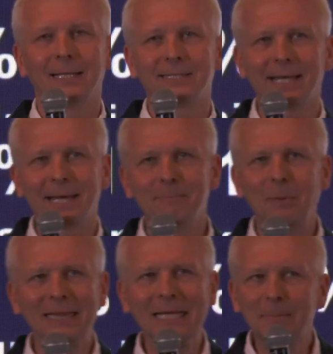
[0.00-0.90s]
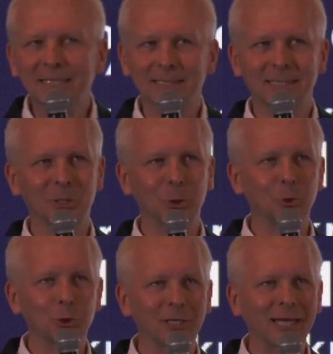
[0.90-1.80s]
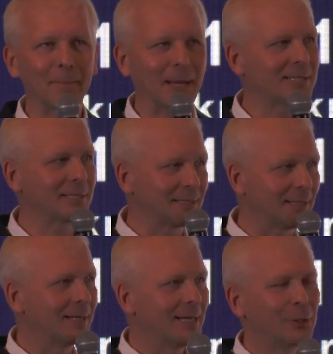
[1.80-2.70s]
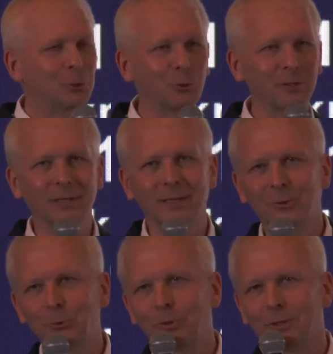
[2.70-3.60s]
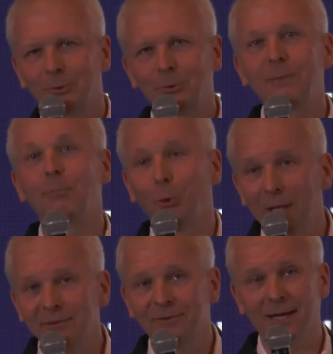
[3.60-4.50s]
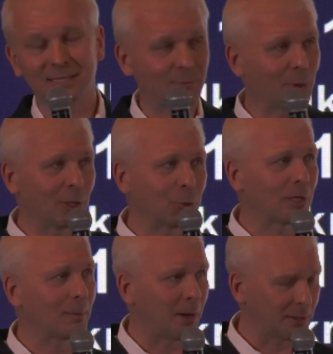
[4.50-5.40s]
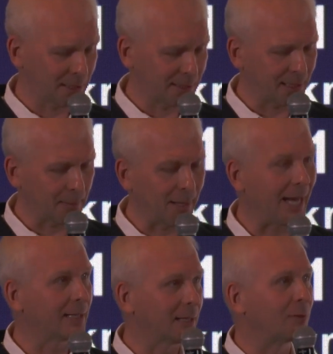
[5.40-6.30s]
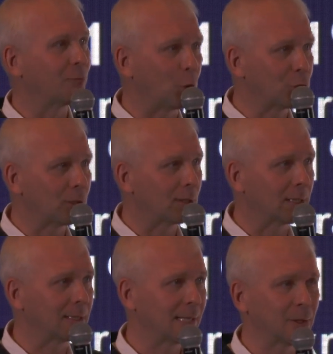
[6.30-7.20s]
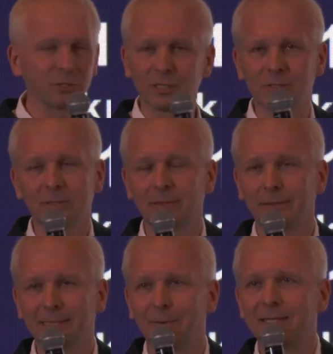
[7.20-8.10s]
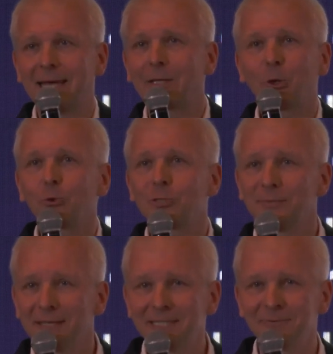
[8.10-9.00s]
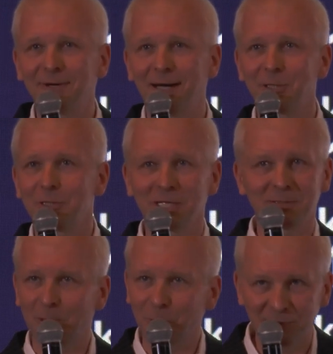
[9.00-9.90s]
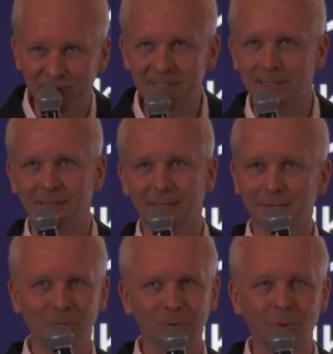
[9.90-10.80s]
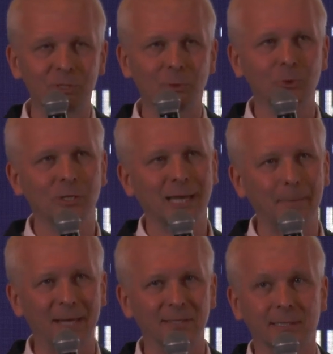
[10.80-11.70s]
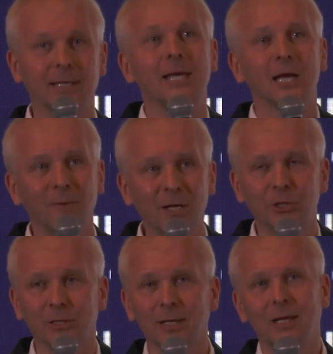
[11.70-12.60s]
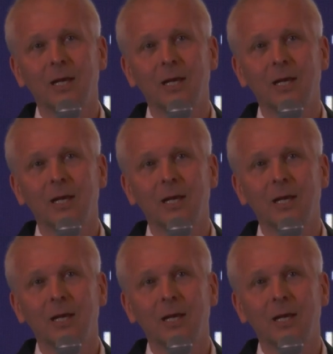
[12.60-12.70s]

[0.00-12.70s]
let's say, limited institutional capacity to deploy the funds. If we're going to talk about this on the panel, unfortunately, they cannot do 17 funds just because physically, no institutional capacity. Question,